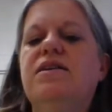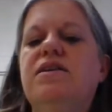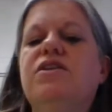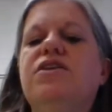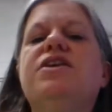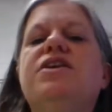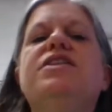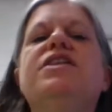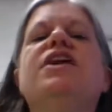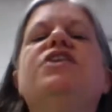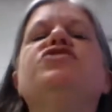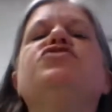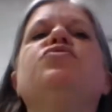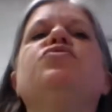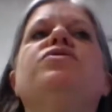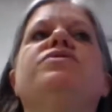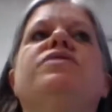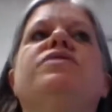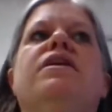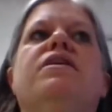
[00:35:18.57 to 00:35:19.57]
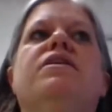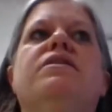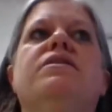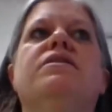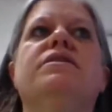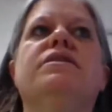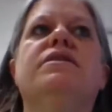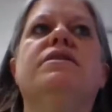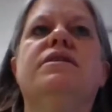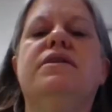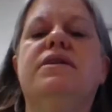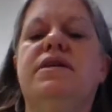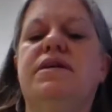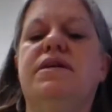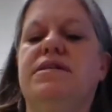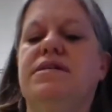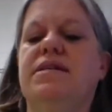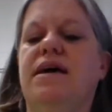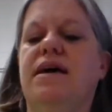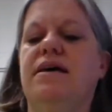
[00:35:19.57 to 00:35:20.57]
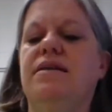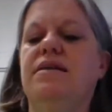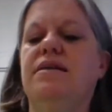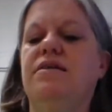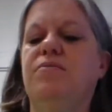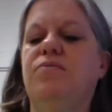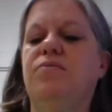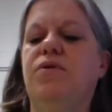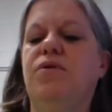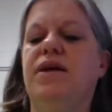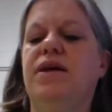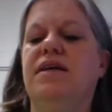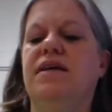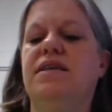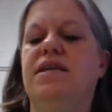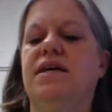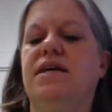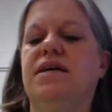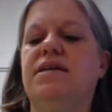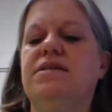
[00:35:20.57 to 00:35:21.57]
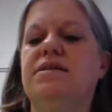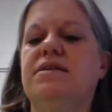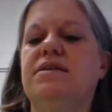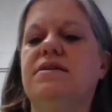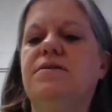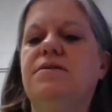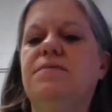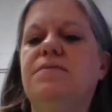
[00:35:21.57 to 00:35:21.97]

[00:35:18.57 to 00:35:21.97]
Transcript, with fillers: Look in that drawer there, he said, pointing at the desk.